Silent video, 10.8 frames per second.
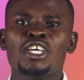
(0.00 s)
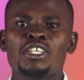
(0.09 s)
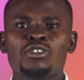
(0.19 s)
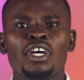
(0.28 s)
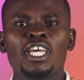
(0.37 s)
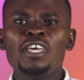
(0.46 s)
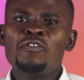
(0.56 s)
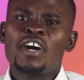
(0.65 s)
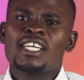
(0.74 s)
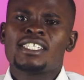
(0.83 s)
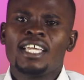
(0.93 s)
So if
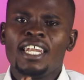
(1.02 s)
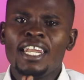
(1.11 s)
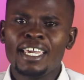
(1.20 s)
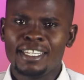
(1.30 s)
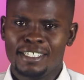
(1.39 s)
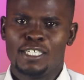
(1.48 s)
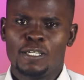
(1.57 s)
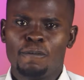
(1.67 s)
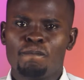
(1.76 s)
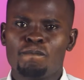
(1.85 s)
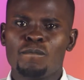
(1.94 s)
as a
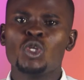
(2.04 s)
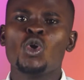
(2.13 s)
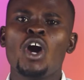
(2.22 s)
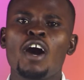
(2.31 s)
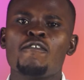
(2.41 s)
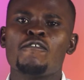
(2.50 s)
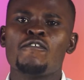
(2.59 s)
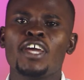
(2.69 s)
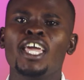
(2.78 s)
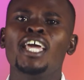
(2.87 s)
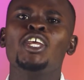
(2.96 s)
lady you have
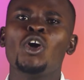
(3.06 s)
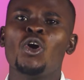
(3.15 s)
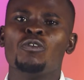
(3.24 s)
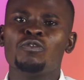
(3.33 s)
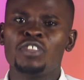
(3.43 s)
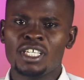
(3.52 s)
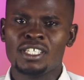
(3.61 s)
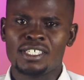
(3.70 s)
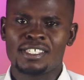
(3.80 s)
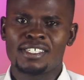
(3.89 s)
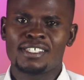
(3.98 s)
any of
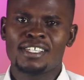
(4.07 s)
these